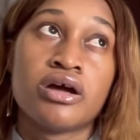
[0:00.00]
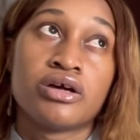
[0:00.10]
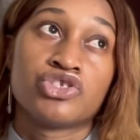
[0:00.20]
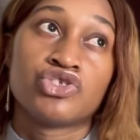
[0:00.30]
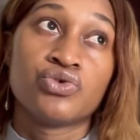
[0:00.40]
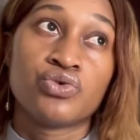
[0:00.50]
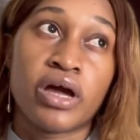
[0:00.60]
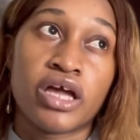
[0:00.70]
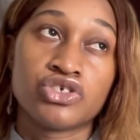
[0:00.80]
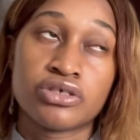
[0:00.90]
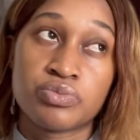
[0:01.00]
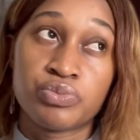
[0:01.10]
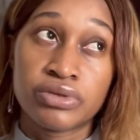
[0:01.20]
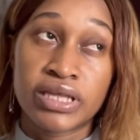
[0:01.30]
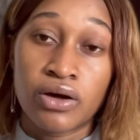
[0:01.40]
So I just
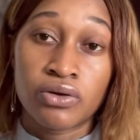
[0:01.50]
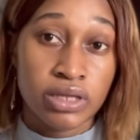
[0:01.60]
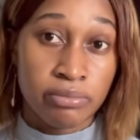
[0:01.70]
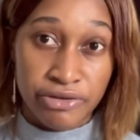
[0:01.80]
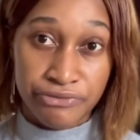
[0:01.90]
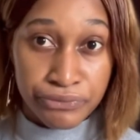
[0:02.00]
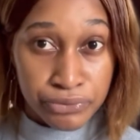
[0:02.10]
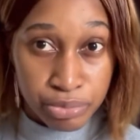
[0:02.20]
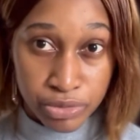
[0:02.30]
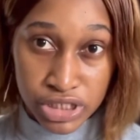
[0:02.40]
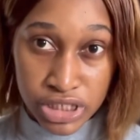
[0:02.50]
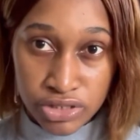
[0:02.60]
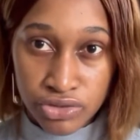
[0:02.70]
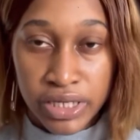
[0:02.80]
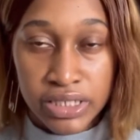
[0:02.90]
put that under my food budget,
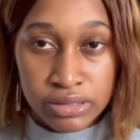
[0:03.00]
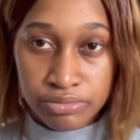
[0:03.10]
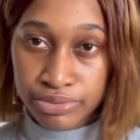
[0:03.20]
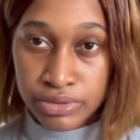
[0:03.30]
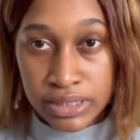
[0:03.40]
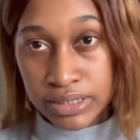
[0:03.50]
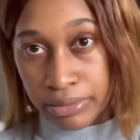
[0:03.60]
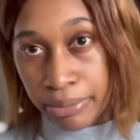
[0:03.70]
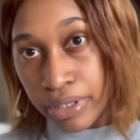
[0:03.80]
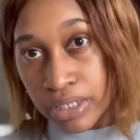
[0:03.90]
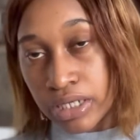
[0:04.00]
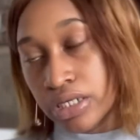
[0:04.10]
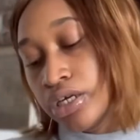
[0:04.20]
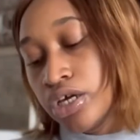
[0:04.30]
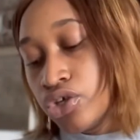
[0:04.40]
so I didn't put that
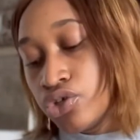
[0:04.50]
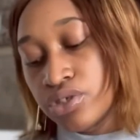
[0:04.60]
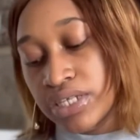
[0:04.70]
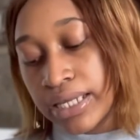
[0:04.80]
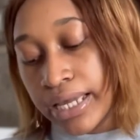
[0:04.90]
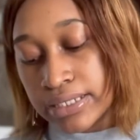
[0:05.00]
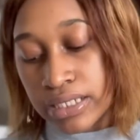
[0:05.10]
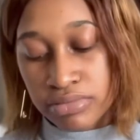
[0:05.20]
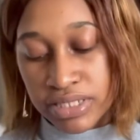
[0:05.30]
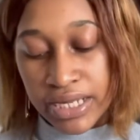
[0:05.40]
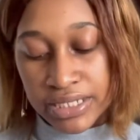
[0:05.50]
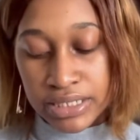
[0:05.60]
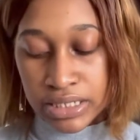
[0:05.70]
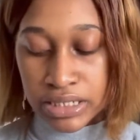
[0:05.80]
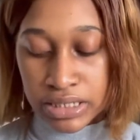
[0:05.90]
separately. So those are the items I
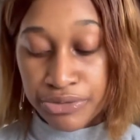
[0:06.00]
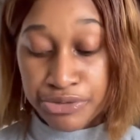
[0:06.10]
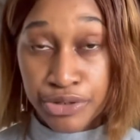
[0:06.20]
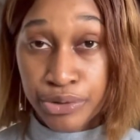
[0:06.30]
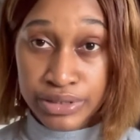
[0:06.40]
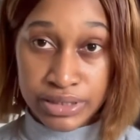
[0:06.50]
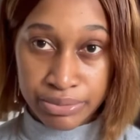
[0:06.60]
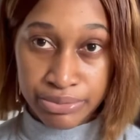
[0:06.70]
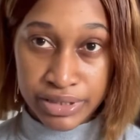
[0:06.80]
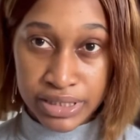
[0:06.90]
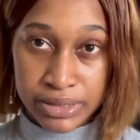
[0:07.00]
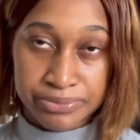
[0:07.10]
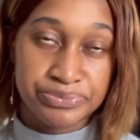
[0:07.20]
didn't necessarily cost separately.